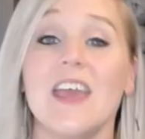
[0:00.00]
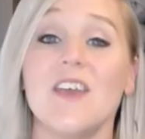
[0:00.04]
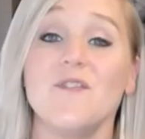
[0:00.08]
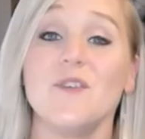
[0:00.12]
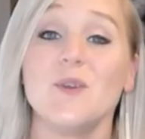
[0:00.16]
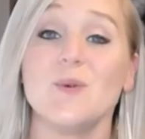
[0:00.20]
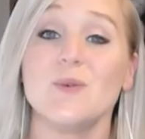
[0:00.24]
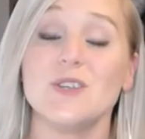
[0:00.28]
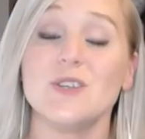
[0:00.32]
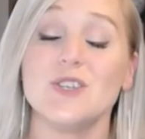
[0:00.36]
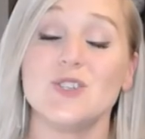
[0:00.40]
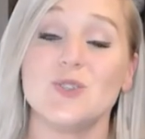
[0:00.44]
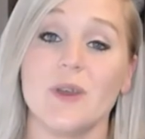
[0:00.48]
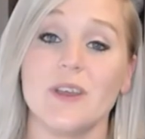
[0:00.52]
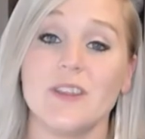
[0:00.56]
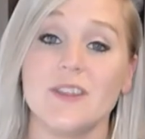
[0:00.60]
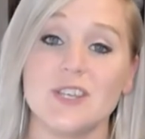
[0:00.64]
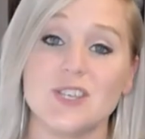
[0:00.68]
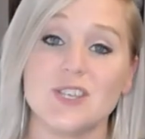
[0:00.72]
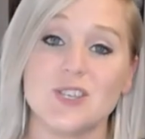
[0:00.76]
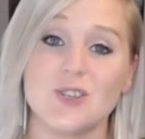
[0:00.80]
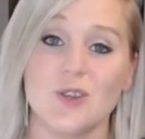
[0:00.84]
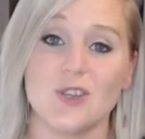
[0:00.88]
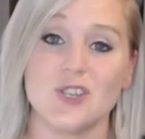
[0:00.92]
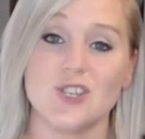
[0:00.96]
If you
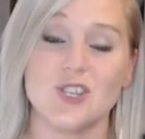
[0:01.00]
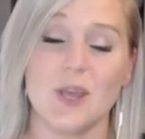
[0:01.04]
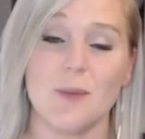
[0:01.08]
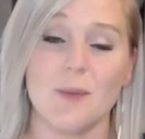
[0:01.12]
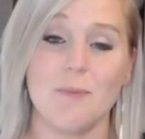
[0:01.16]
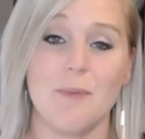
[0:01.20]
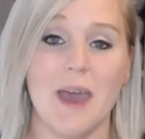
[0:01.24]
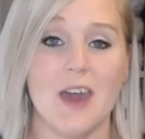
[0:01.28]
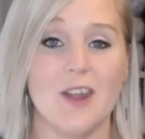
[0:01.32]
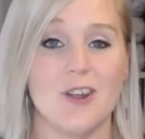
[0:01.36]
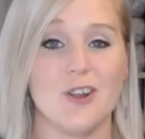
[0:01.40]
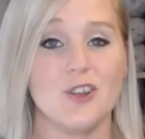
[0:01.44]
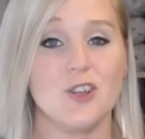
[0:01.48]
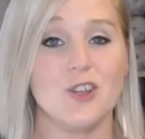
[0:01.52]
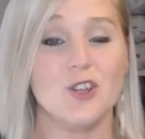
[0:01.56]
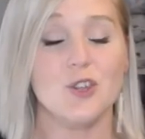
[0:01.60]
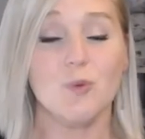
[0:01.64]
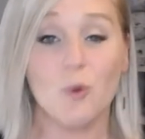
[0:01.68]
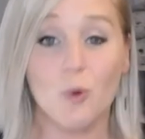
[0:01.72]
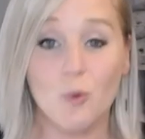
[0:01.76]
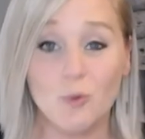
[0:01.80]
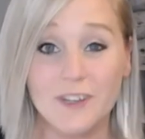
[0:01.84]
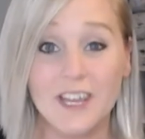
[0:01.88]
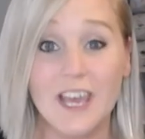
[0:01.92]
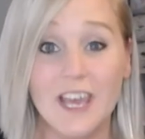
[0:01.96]
enjoyed this crochet pattern,
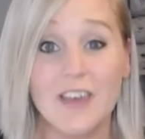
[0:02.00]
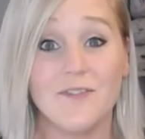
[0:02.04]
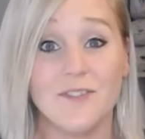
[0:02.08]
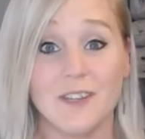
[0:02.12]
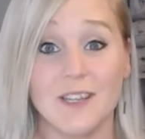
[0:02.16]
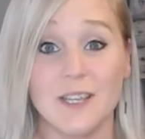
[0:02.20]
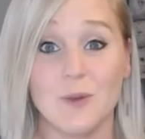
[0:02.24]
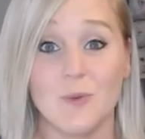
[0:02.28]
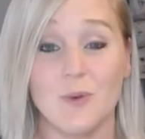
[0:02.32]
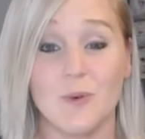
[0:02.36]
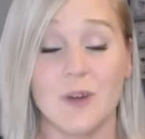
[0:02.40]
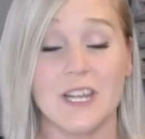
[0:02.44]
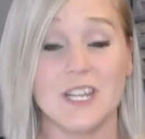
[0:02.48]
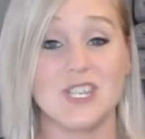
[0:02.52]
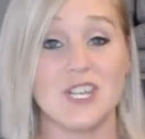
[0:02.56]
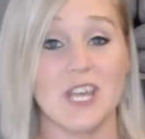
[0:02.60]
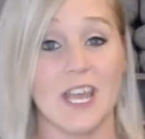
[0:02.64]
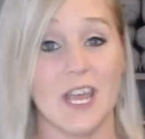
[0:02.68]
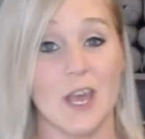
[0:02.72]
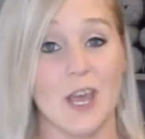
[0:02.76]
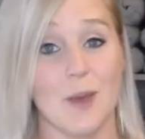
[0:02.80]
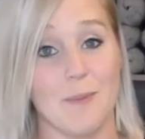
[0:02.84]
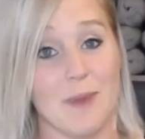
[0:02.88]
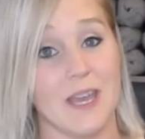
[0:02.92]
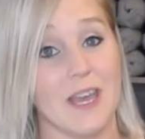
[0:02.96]
you will definitely want to
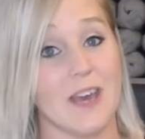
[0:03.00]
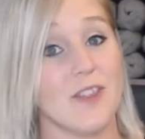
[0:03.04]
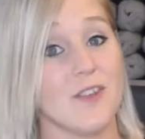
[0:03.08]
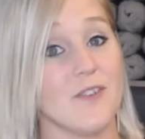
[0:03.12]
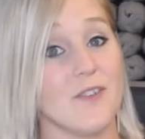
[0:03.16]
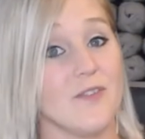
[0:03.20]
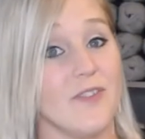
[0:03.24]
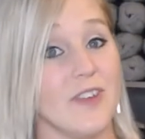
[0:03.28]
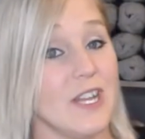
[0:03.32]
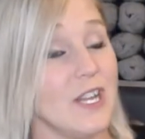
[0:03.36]
check out my other